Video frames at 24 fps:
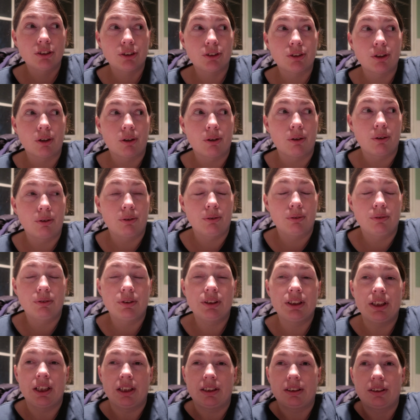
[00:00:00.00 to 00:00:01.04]
So
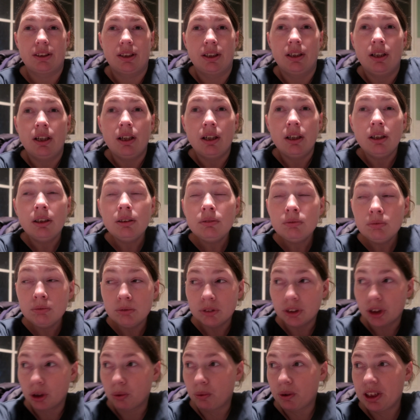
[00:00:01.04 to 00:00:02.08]
yes,
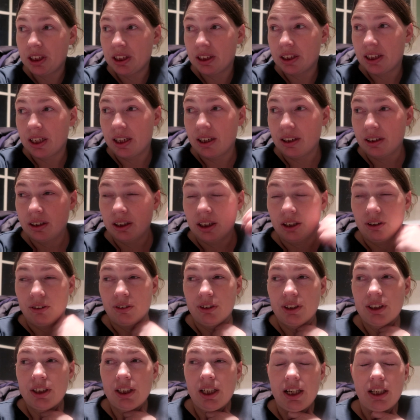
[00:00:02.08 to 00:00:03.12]
so we did that.
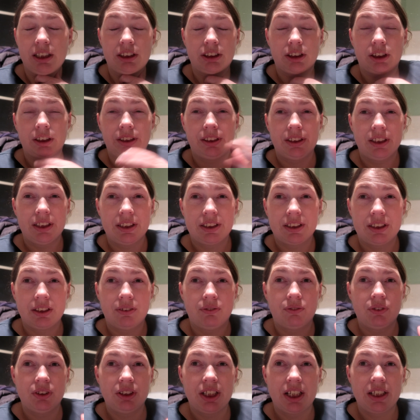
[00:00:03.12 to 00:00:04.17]
Eric actually
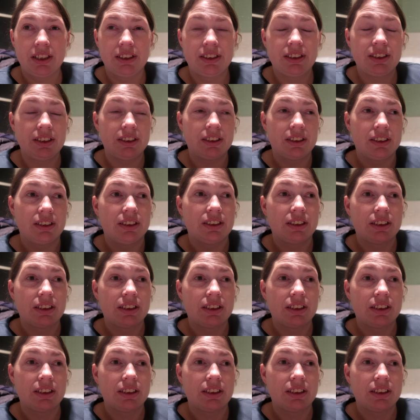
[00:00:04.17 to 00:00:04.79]
tested for day six